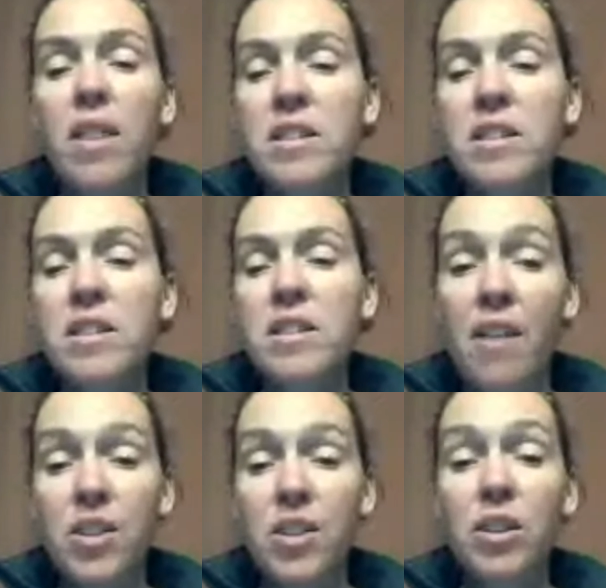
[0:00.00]
That's
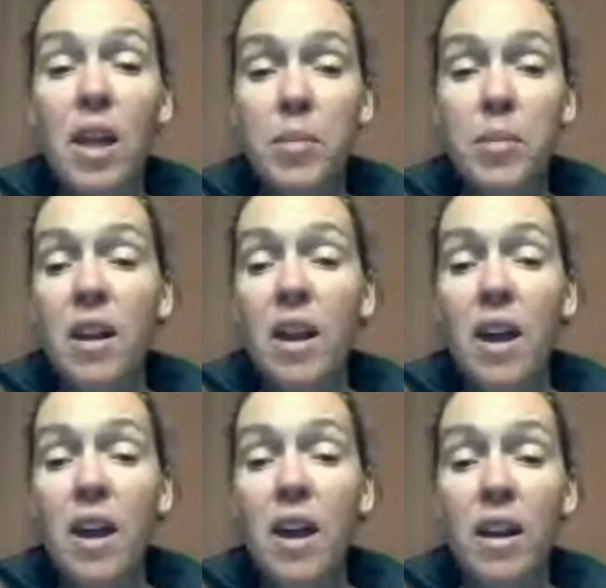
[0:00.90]
lavender,
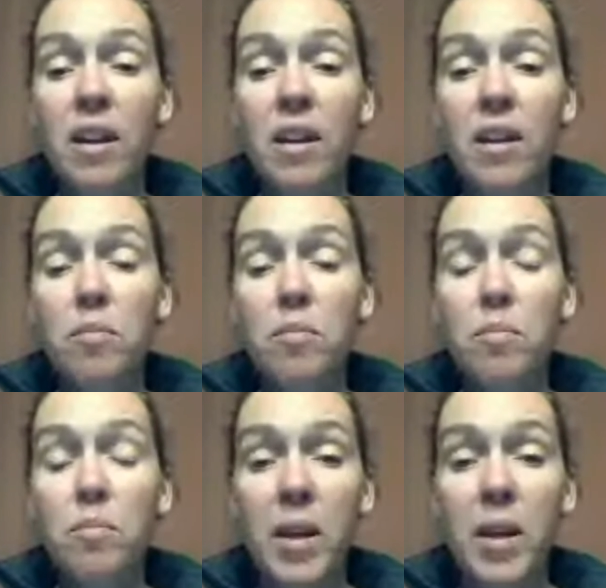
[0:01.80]
lemon, and
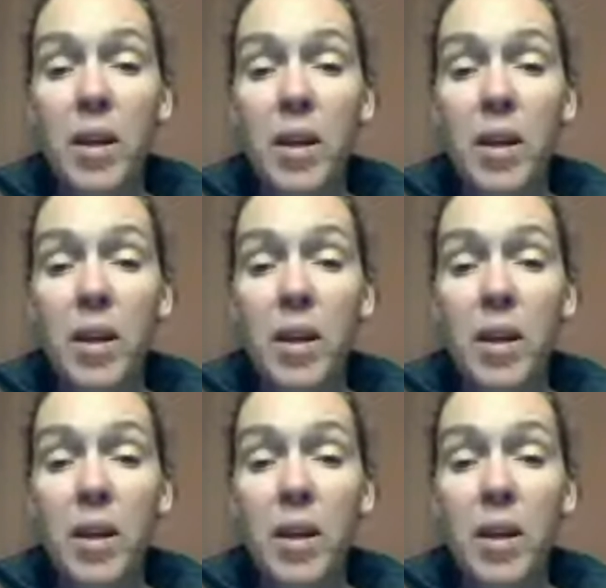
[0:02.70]
peppermint,